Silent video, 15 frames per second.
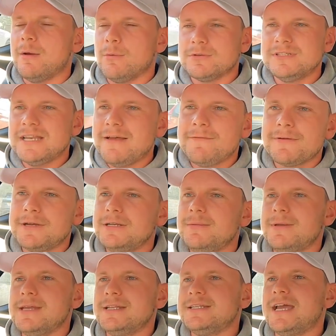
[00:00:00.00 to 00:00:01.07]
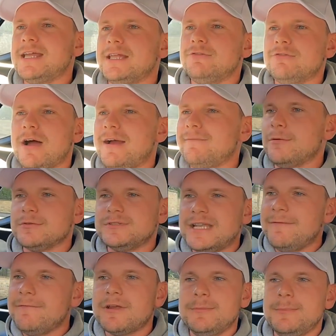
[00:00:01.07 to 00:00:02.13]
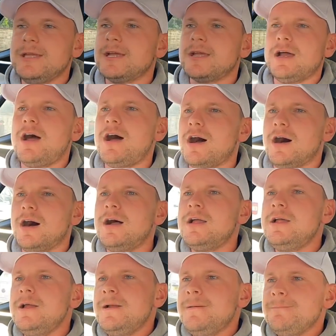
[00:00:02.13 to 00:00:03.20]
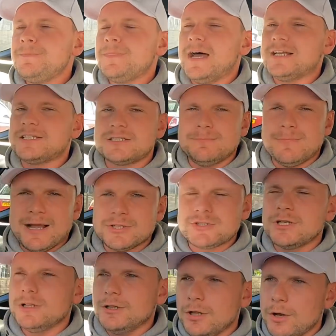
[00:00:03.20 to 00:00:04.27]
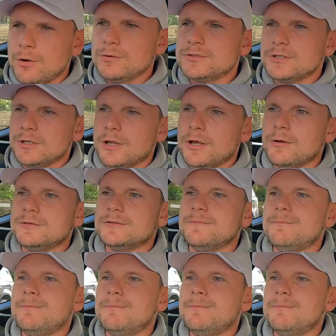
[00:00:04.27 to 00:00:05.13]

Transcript: It was never going to be a daily driver. It was never going to be a car that I smashed loads and loads of